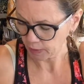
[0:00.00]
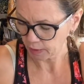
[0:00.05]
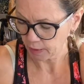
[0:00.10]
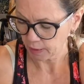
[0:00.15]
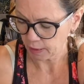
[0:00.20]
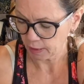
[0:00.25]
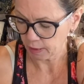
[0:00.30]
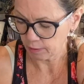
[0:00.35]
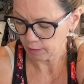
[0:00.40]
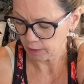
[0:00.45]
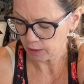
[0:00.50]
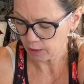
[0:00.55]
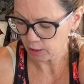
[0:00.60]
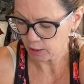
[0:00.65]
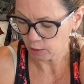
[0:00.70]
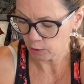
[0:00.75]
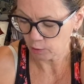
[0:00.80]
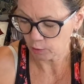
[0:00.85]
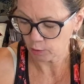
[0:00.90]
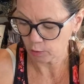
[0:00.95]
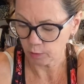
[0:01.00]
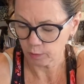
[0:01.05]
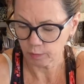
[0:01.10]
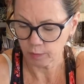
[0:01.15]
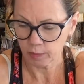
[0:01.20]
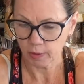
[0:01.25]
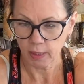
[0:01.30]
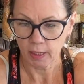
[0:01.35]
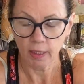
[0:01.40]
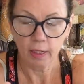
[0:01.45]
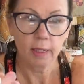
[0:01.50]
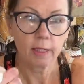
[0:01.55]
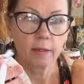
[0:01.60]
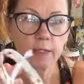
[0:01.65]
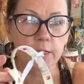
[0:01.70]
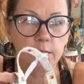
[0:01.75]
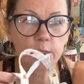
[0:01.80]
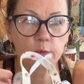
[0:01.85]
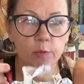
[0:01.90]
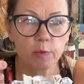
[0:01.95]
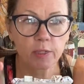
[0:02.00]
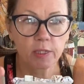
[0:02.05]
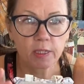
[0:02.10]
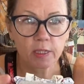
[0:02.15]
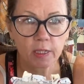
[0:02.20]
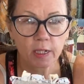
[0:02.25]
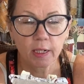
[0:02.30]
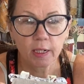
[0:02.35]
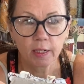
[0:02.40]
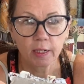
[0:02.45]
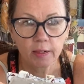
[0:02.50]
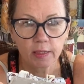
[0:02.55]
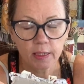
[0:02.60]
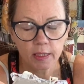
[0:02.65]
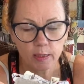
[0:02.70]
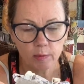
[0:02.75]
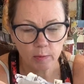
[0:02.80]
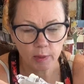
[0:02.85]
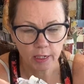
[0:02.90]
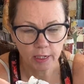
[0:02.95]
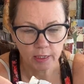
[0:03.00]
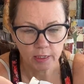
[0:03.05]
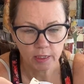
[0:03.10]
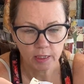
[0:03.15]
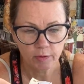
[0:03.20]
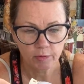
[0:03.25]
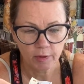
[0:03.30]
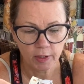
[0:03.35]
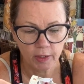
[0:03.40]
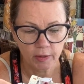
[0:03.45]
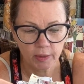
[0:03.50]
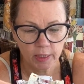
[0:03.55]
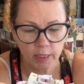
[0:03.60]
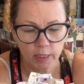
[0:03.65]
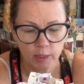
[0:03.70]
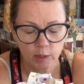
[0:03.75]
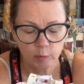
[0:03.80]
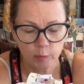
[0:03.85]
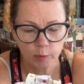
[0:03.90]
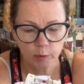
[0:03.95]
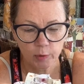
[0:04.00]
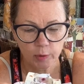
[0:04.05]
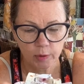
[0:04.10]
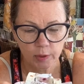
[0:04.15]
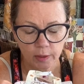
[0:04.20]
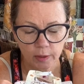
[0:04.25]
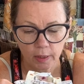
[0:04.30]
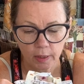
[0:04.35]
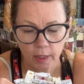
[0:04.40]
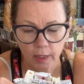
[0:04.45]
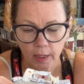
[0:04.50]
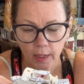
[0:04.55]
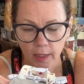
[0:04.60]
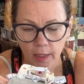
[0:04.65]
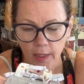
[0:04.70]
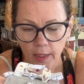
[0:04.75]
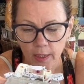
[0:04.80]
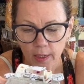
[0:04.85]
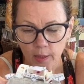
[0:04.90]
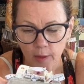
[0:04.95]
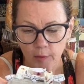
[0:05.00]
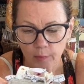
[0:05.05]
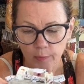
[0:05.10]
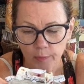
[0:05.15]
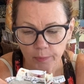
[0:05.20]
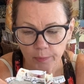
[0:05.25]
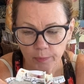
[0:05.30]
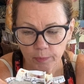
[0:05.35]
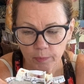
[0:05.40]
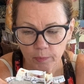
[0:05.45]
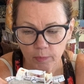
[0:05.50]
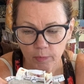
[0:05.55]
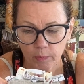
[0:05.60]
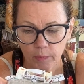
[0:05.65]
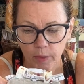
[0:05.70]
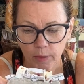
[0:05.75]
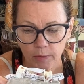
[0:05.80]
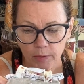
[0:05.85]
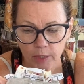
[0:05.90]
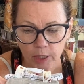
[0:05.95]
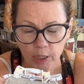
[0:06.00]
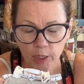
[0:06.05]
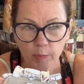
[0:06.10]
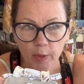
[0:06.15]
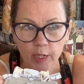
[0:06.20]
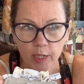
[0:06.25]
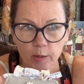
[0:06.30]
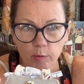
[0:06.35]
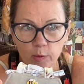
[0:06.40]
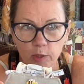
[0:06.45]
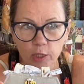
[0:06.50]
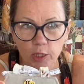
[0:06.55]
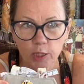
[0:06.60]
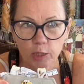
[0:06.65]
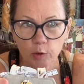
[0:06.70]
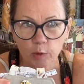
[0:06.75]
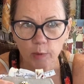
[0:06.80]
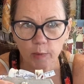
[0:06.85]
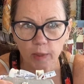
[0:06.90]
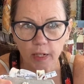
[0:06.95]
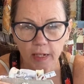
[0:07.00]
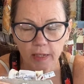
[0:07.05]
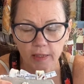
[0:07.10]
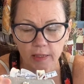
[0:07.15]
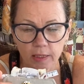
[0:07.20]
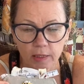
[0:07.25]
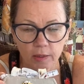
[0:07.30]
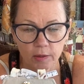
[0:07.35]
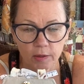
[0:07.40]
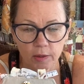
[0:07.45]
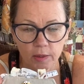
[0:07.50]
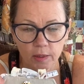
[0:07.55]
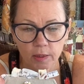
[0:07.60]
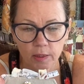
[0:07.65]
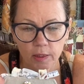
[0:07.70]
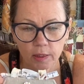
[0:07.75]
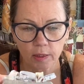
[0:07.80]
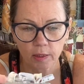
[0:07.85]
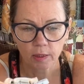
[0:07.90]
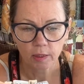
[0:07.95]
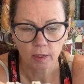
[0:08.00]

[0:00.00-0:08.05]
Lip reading: Here is your, this is my hexie flower needle book, originally made with just normal hexagons,